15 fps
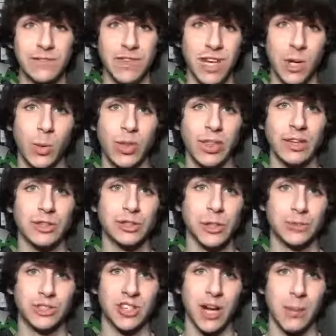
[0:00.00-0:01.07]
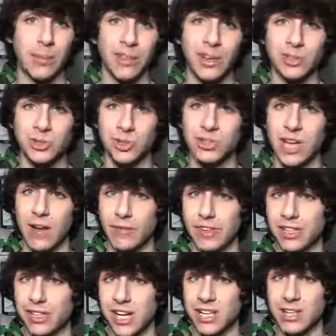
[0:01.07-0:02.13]
video in the description down below, so
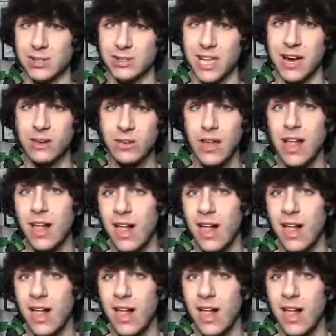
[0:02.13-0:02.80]
definitely check those out.